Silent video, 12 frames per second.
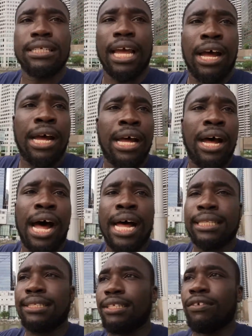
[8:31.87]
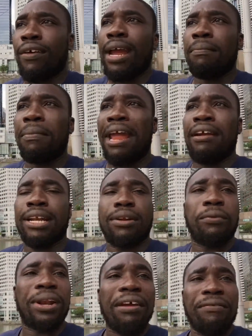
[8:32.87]
aunt,
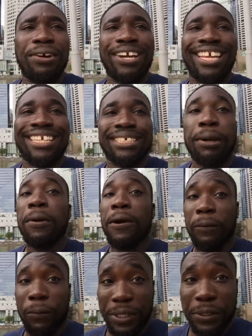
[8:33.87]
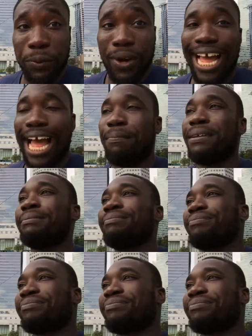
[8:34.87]
grandparent, whatever it is, which will happen.